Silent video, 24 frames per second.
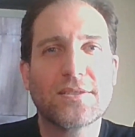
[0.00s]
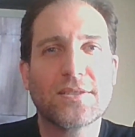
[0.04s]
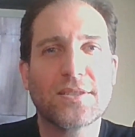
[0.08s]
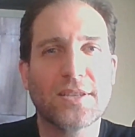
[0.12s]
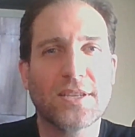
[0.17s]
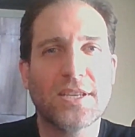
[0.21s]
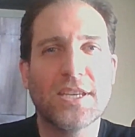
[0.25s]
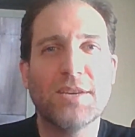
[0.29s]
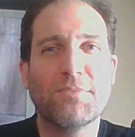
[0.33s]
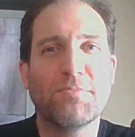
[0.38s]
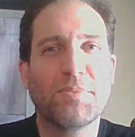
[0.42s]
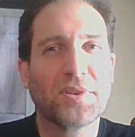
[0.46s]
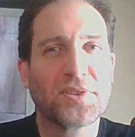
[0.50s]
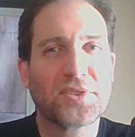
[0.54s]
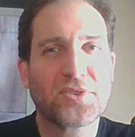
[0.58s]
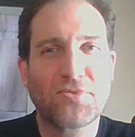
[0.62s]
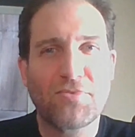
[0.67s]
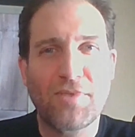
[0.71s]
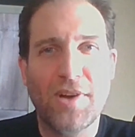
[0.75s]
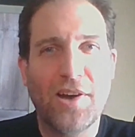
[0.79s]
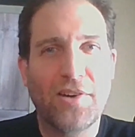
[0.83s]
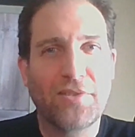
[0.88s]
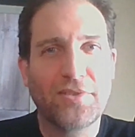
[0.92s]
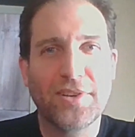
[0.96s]
to keep us
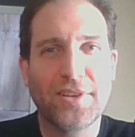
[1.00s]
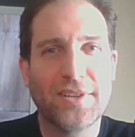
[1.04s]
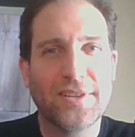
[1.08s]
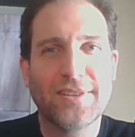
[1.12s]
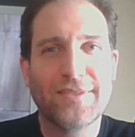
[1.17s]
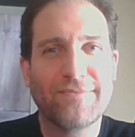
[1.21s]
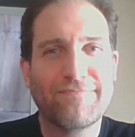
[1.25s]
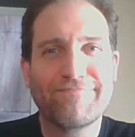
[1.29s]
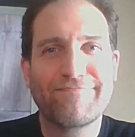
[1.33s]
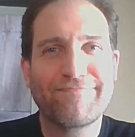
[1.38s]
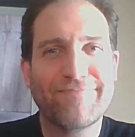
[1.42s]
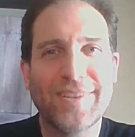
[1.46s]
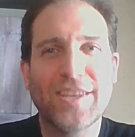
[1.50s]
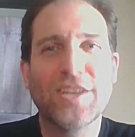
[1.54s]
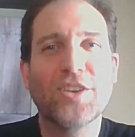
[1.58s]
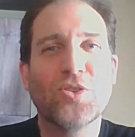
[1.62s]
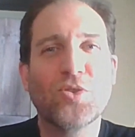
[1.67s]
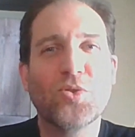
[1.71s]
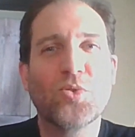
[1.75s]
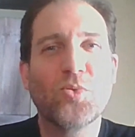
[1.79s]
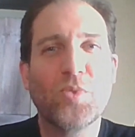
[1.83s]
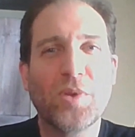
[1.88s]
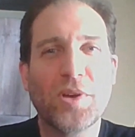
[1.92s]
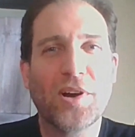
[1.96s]
grounded in
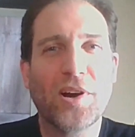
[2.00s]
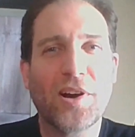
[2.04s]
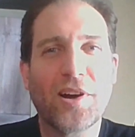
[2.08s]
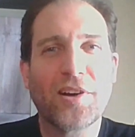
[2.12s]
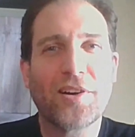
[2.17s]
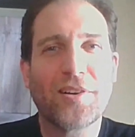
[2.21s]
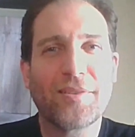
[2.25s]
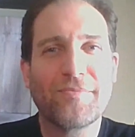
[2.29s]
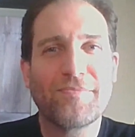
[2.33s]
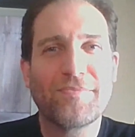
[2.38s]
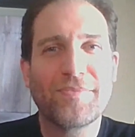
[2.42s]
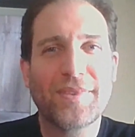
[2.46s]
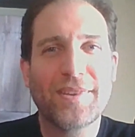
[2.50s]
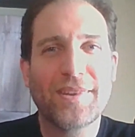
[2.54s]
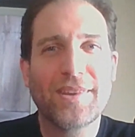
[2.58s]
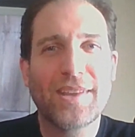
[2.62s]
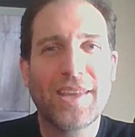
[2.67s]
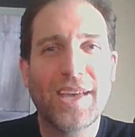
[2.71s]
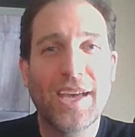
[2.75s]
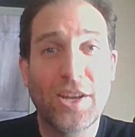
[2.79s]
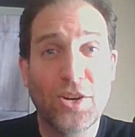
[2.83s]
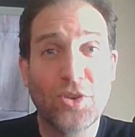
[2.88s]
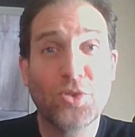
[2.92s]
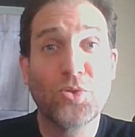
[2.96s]
who we are
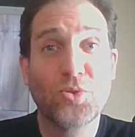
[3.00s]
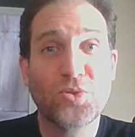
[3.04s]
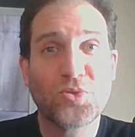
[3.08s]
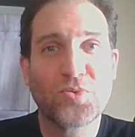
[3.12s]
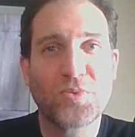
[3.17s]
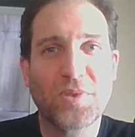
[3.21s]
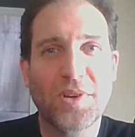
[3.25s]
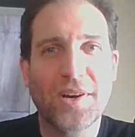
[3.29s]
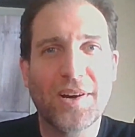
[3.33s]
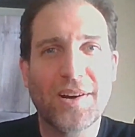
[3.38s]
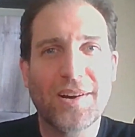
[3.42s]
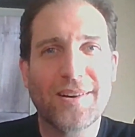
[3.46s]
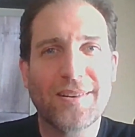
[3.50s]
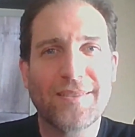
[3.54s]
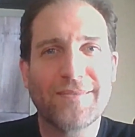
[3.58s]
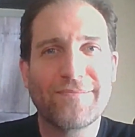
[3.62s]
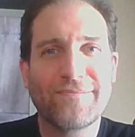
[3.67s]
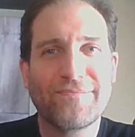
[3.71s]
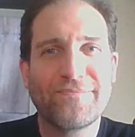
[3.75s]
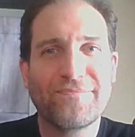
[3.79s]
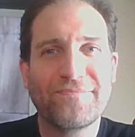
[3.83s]
and whose we are.